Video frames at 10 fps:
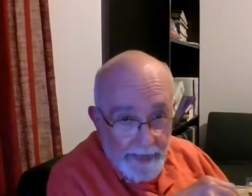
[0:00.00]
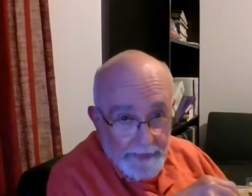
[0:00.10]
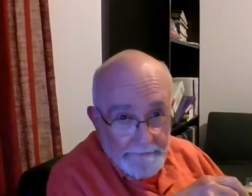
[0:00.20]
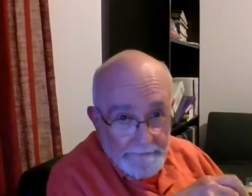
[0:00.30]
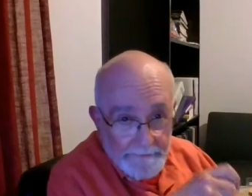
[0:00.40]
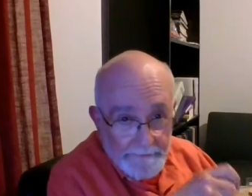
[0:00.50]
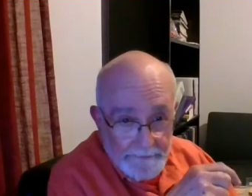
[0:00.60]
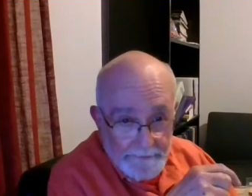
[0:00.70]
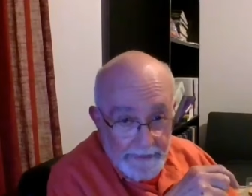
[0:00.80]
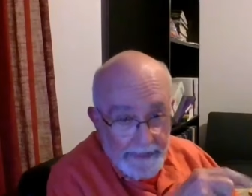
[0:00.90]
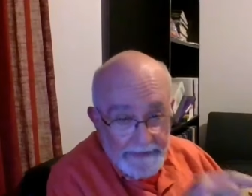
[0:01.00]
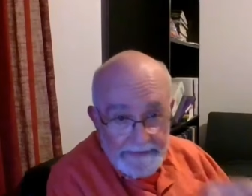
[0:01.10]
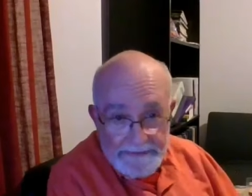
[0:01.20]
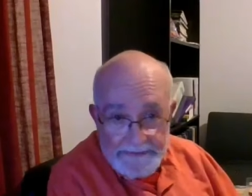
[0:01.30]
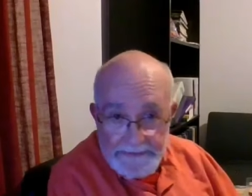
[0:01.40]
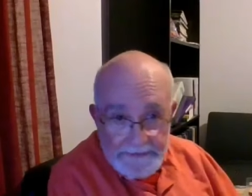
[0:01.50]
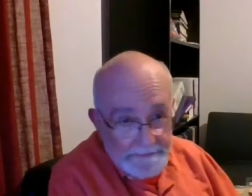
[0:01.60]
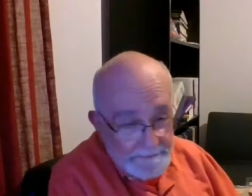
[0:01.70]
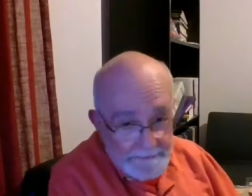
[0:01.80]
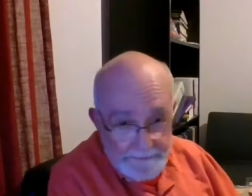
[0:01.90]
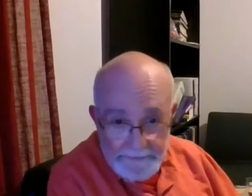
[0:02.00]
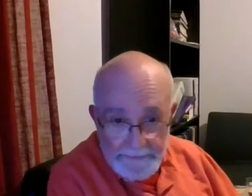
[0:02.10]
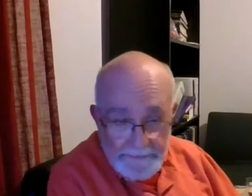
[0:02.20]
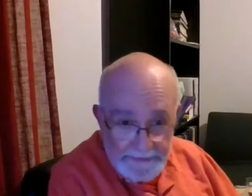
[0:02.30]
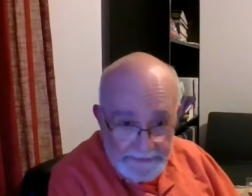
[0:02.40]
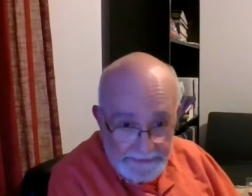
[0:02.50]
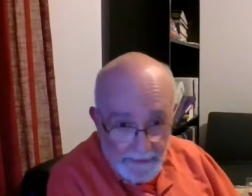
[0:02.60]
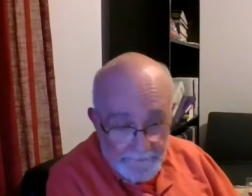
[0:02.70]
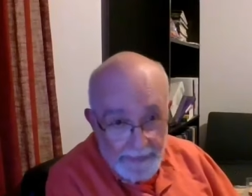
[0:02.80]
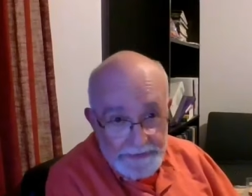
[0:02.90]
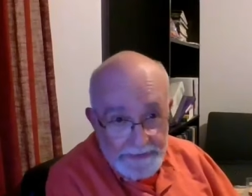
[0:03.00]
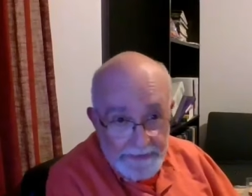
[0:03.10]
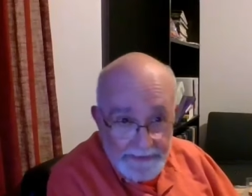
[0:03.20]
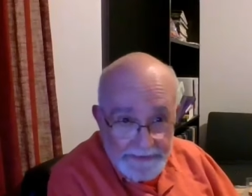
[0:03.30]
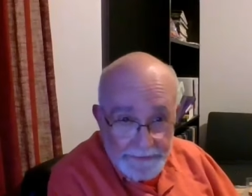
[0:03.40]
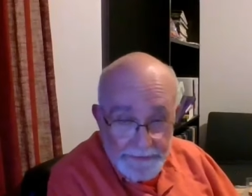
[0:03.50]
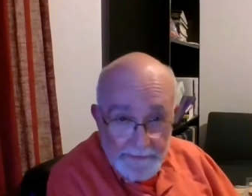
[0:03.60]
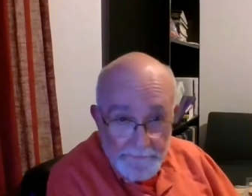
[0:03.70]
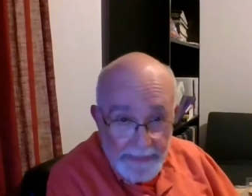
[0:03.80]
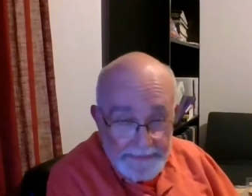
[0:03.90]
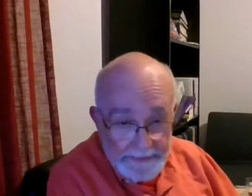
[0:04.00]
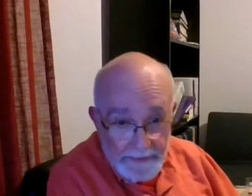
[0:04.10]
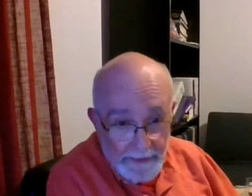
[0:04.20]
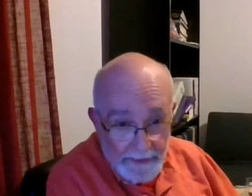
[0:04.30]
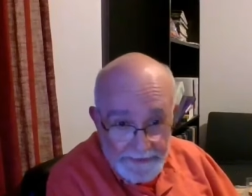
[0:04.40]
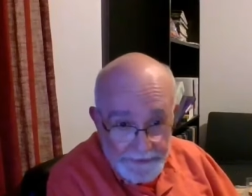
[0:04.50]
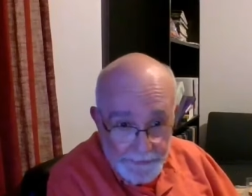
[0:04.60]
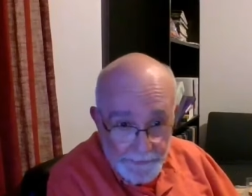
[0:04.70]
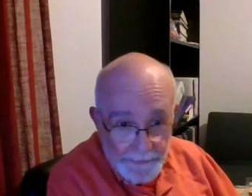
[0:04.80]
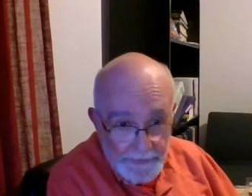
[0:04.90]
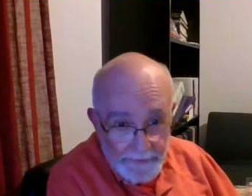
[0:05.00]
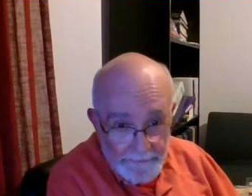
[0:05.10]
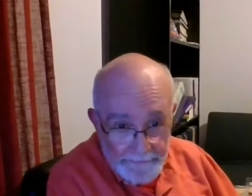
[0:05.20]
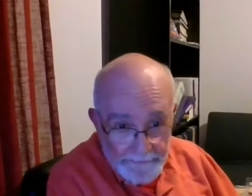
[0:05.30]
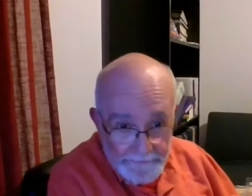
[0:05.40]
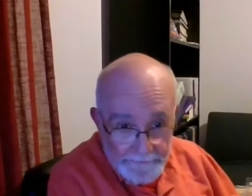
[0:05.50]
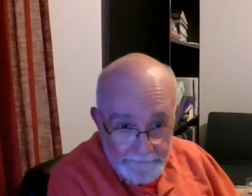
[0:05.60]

That lends salvation history a basic continuity.